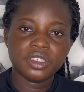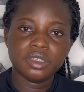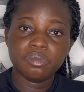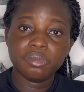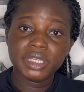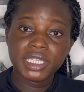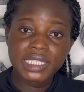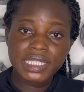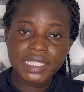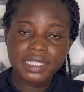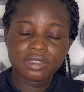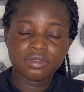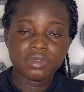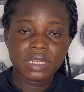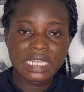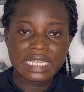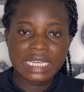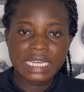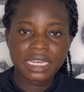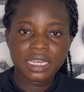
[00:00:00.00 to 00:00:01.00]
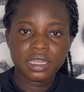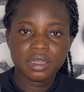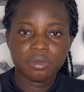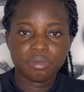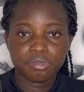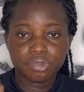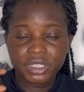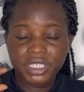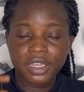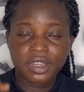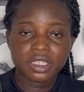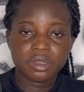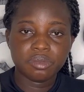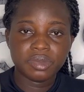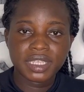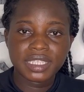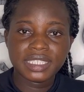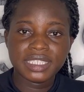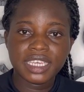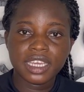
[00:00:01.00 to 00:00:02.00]
the beats,
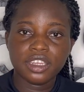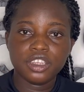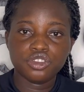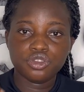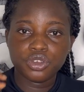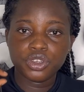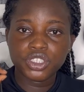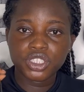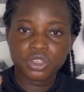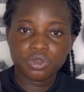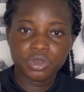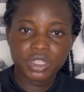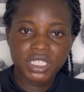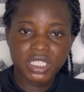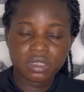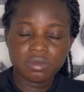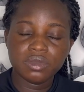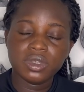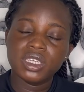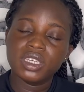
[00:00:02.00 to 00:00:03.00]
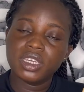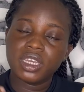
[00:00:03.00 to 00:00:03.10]
then introduce the rhythm